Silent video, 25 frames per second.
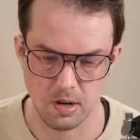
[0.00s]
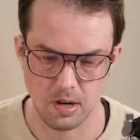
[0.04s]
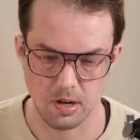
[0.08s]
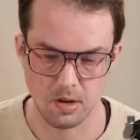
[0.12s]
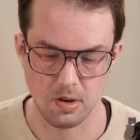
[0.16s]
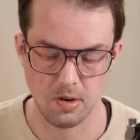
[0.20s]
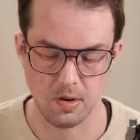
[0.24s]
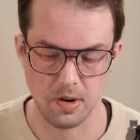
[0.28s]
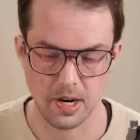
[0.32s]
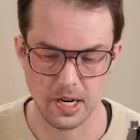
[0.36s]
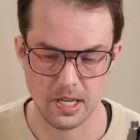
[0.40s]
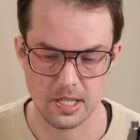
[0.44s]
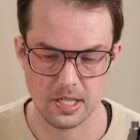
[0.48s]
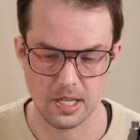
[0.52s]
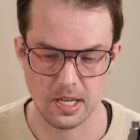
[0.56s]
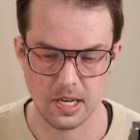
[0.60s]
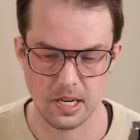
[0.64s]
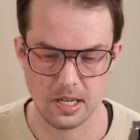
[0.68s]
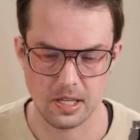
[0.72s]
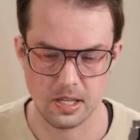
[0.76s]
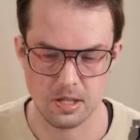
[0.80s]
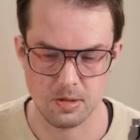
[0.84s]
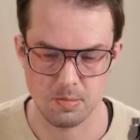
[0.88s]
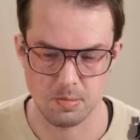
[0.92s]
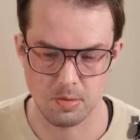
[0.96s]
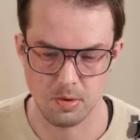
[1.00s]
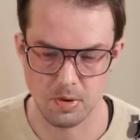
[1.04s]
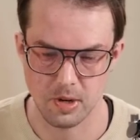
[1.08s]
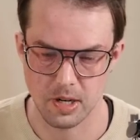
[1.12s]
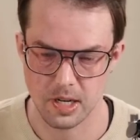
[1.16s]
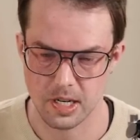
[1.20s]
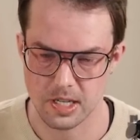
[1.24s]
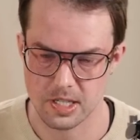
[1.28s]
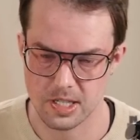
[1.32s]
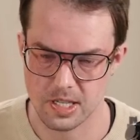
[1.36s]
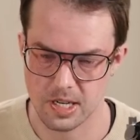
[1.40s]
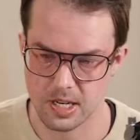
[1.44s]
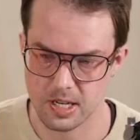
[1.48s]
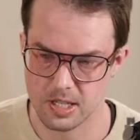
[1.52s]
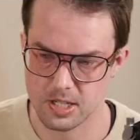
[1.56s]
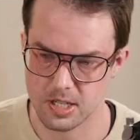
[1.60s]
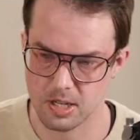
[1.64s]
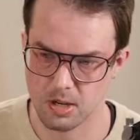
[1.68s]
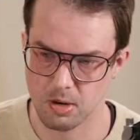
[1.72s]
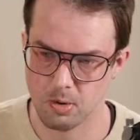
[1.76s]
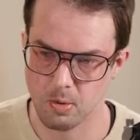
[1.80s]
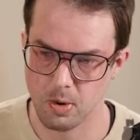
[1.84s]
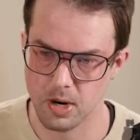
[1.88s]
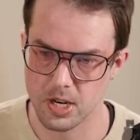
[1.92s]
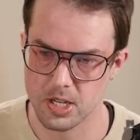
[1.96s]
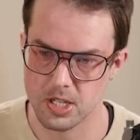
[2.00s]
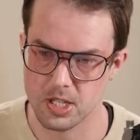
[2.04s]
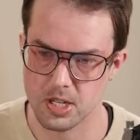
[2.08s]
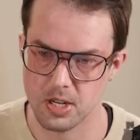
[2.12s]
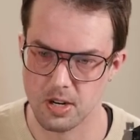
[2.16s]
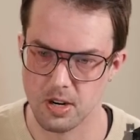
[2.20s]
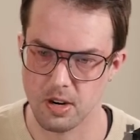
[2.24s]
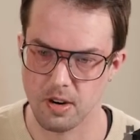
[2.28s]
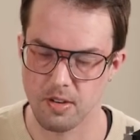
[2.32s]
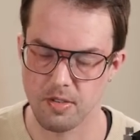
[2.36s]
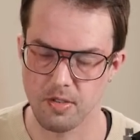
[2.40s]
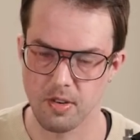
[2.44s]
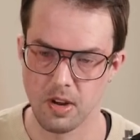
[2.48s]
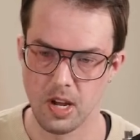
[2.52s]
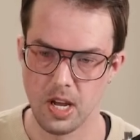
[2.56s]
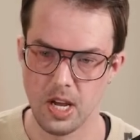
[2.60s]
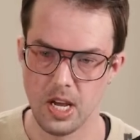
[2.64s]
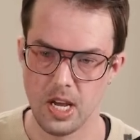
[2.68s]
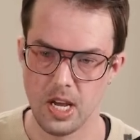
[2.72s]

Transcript: correcting at this point, as there is a question of,